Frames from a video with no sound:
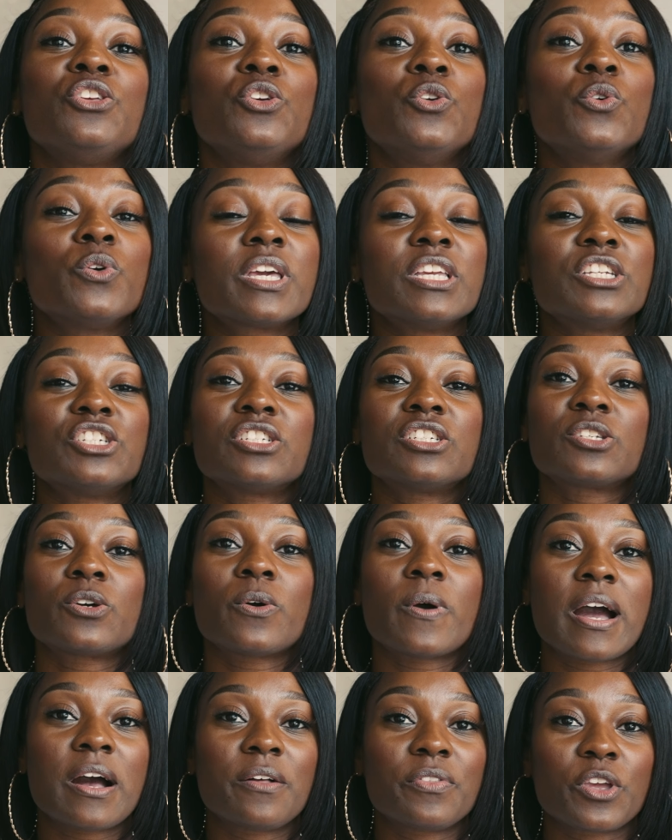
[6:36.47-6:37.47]
You can just
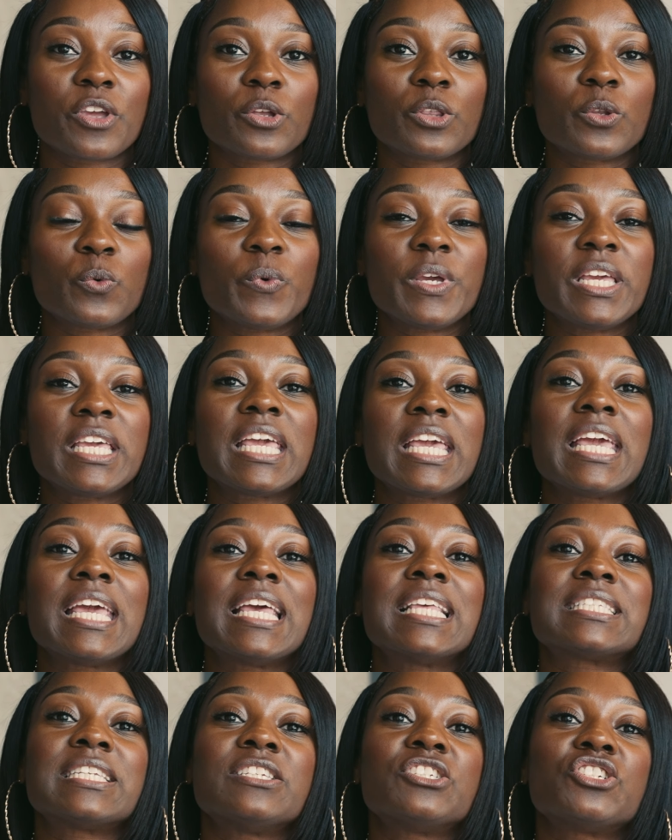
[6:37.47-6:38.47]
go out there on the
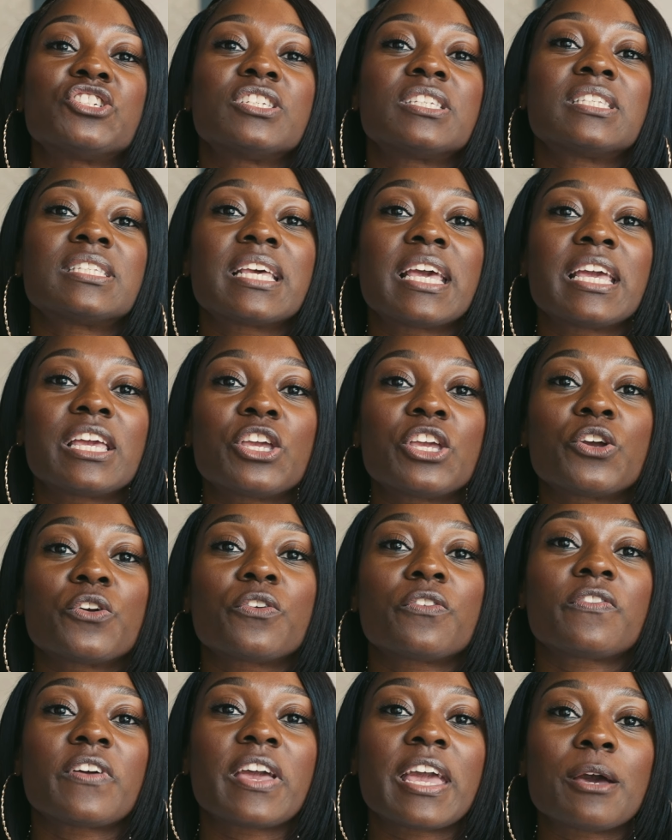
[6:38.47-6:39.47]
weekends and just take
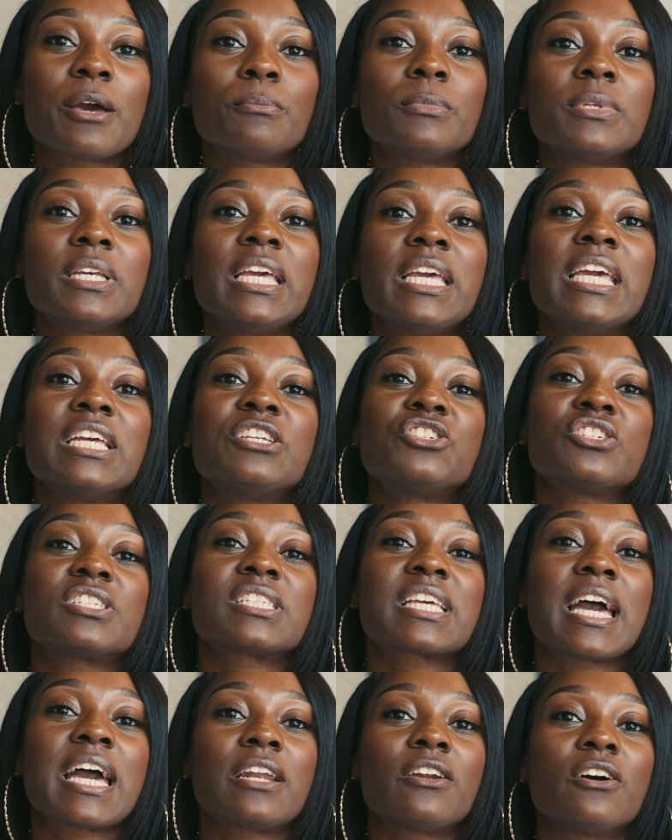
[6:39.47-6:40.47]
your family and
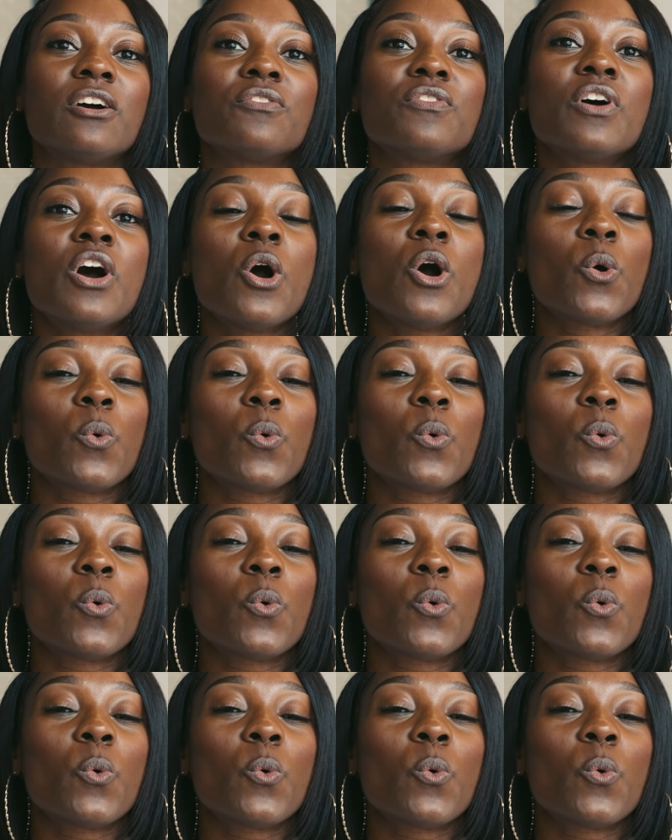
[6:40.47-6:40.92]
just kind of